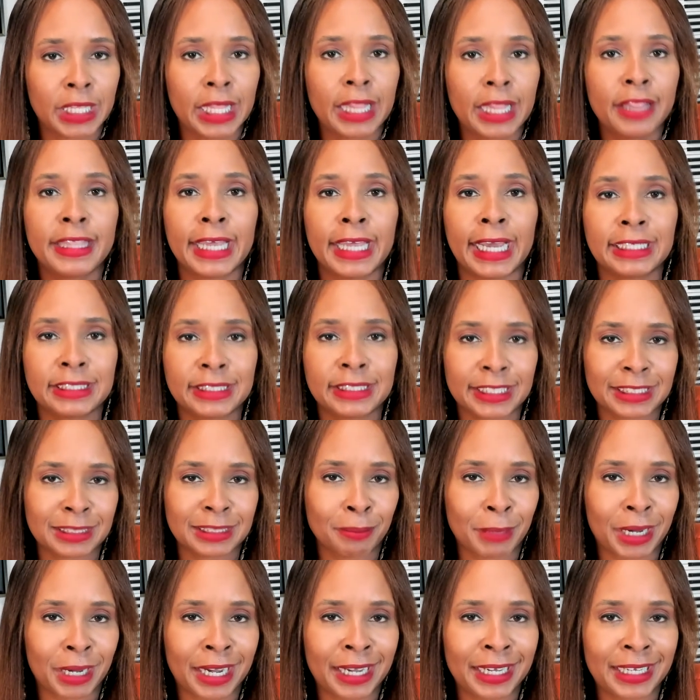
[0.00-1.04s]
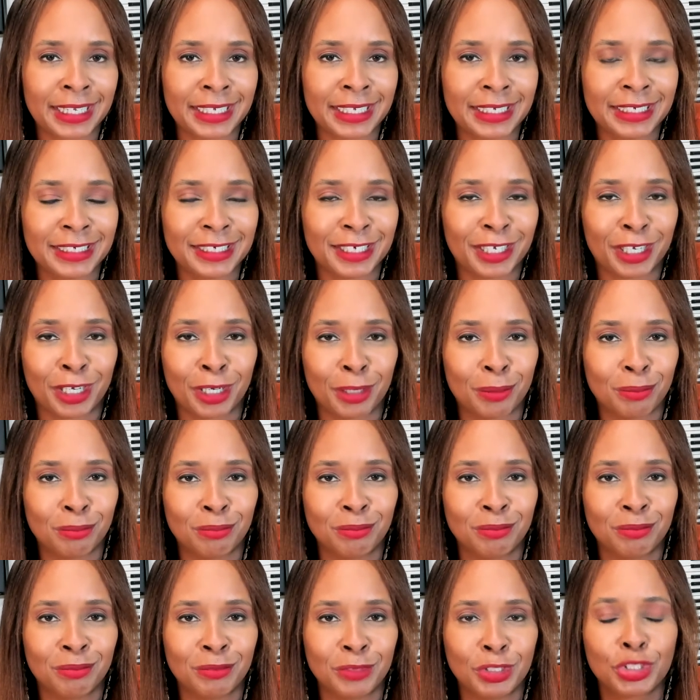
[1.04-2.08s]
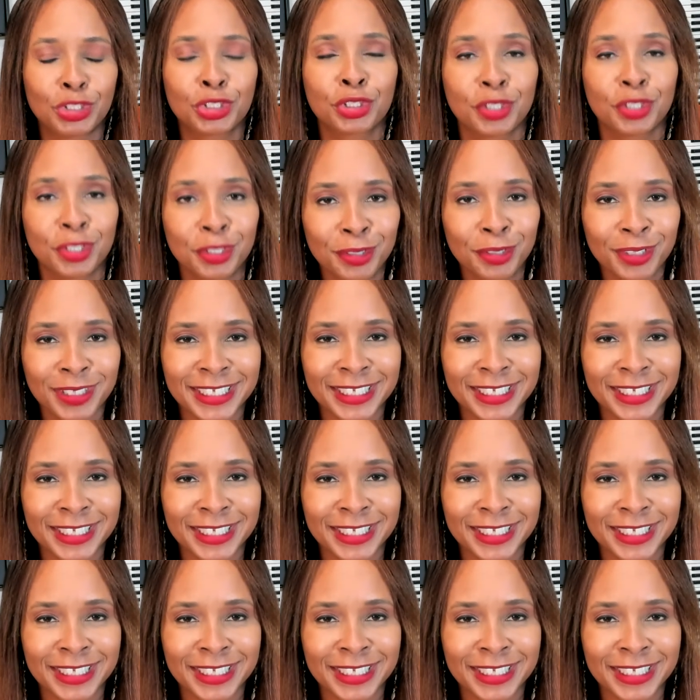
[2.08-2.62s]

That's just my um, truth.